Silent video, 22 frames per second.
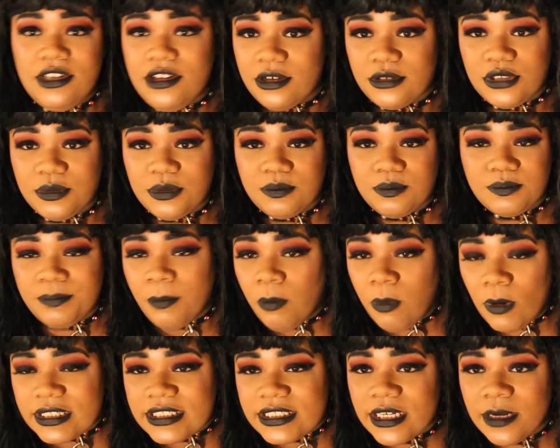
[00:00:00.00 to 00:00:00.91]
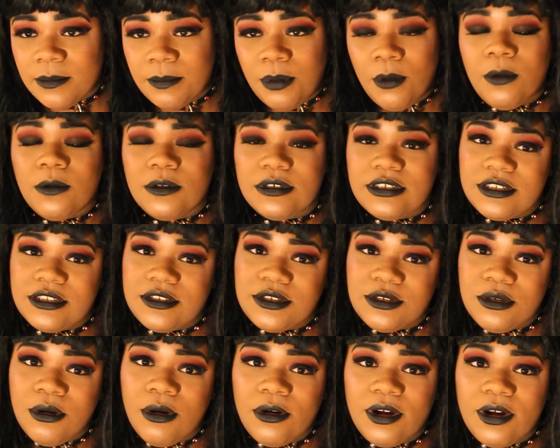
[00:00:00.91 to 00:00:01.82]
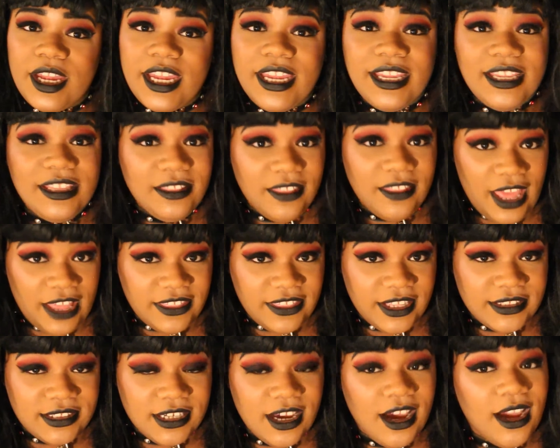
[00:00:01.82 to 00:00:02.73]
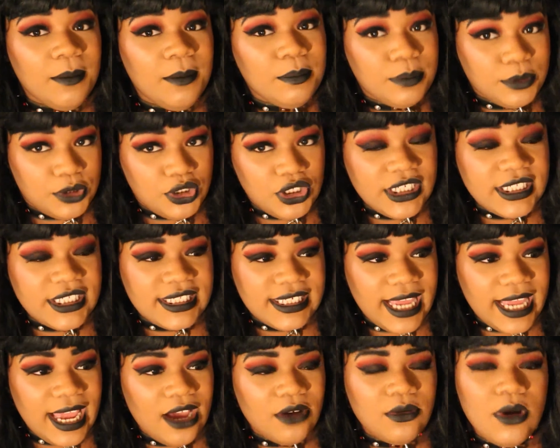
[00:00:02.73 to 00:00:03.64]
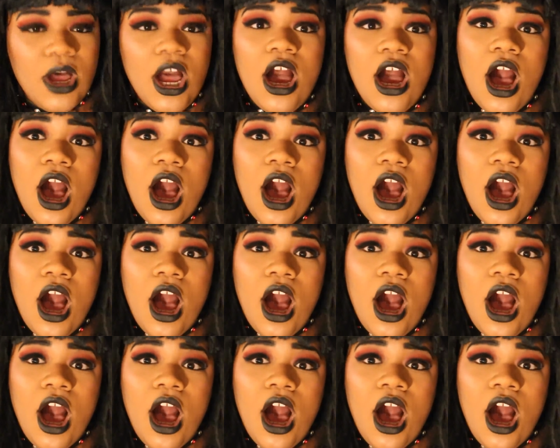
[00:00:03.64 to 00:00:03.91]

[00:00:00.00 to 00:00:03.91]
She wasn't important to the story at that time, but she is now.